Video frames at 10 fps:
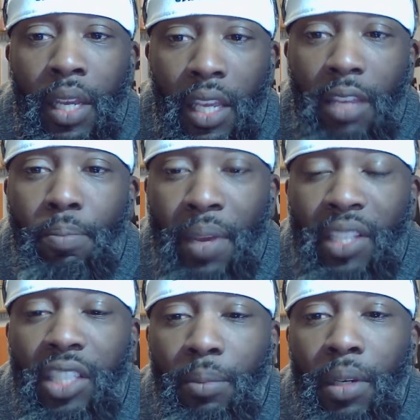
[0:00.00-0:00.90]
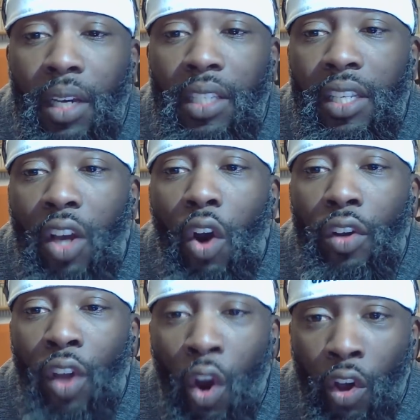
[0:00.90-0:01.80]
He benched him because he called
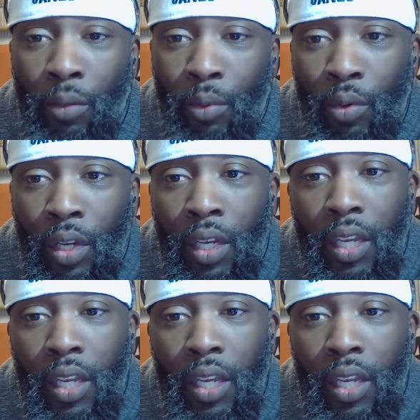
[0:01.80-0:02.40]
an audible,